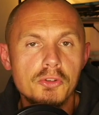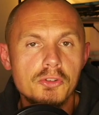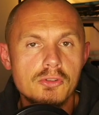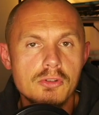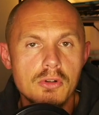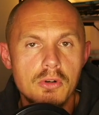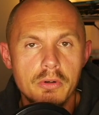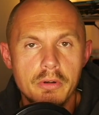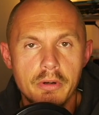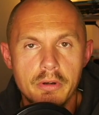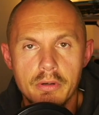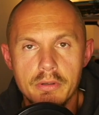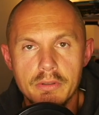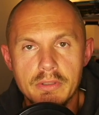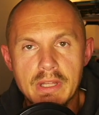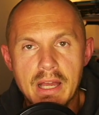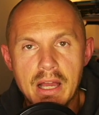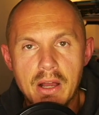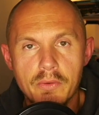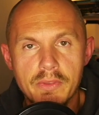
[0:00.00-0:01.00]
stronger
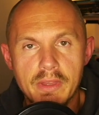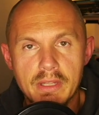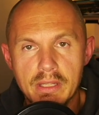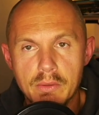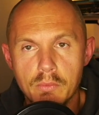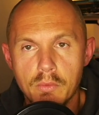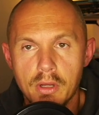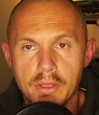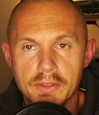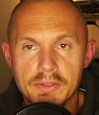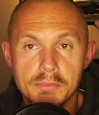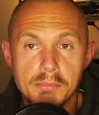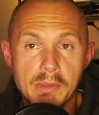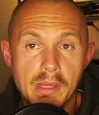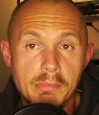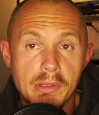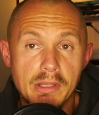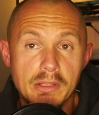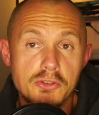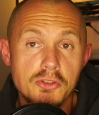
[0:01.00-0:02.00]
now than he was
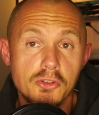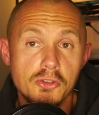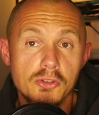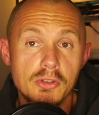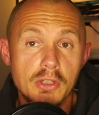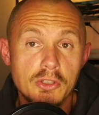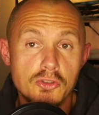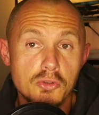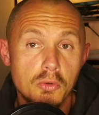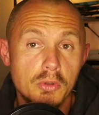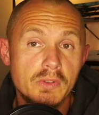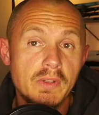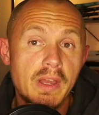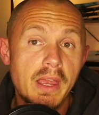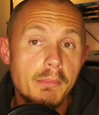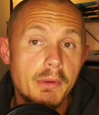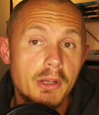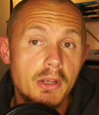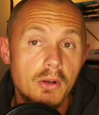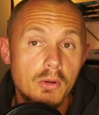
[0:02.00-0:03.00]
maybe just a short
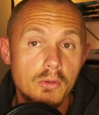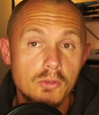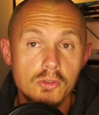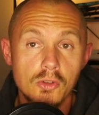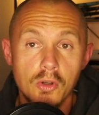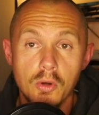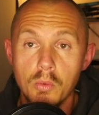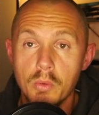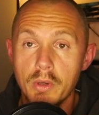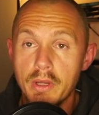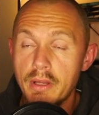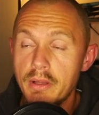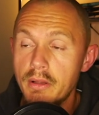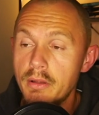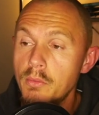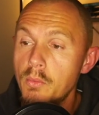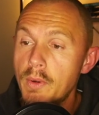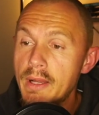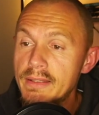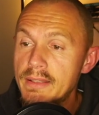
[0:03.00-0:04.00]
time ago. So
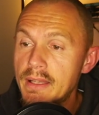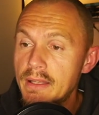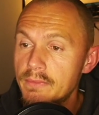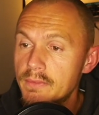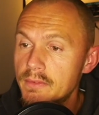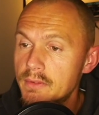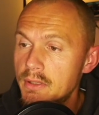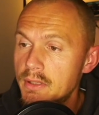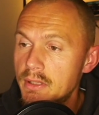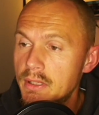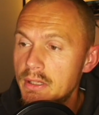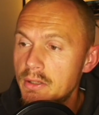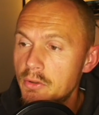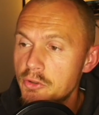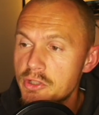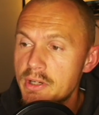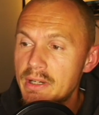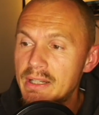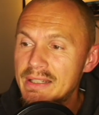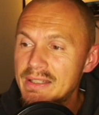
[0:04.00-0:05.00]
well done,
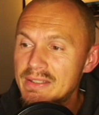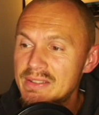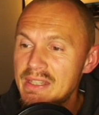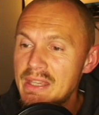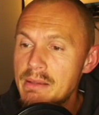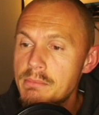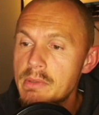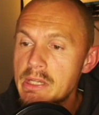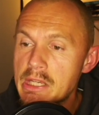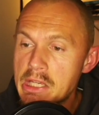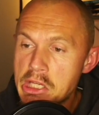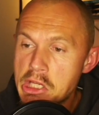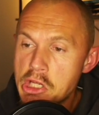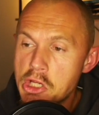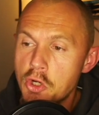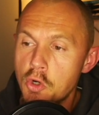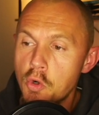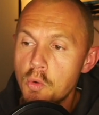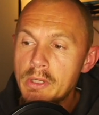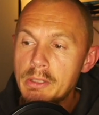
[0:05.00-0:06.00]
Auger-Aliassime,
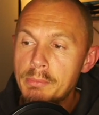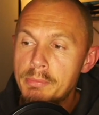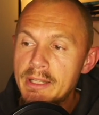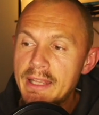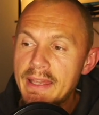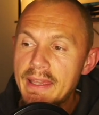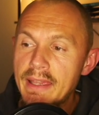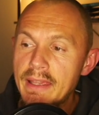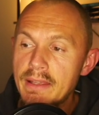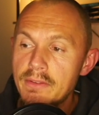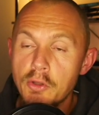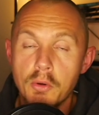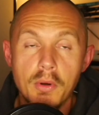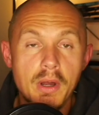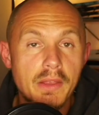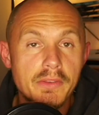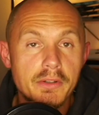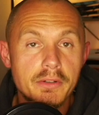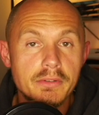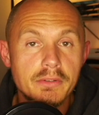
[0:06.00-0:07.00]
who will play
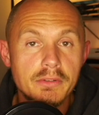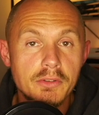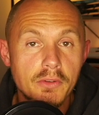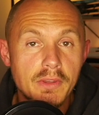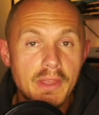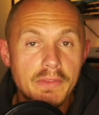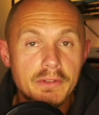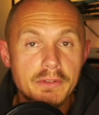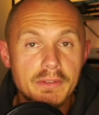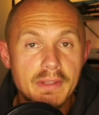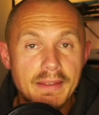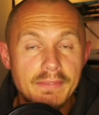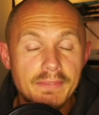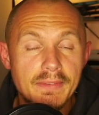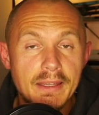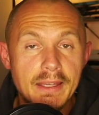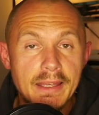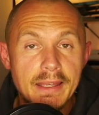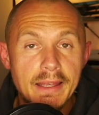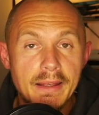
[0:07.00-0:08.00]
none other than
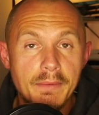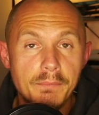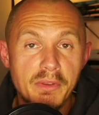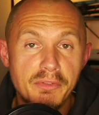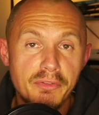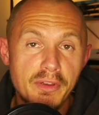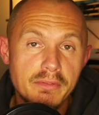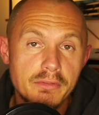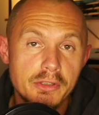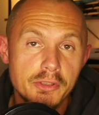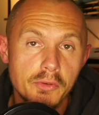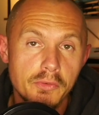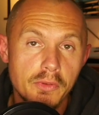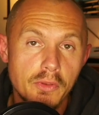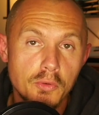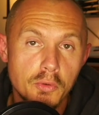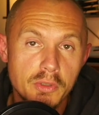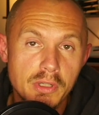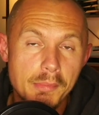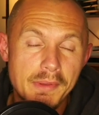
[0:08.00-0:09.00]
the favorite of the
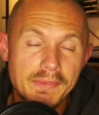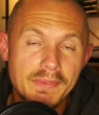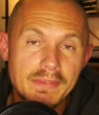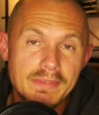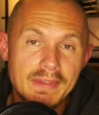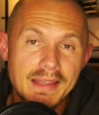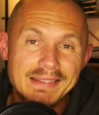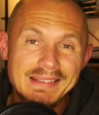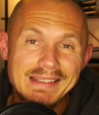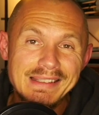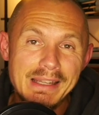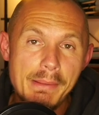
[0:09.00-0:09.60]
tournament, Daniil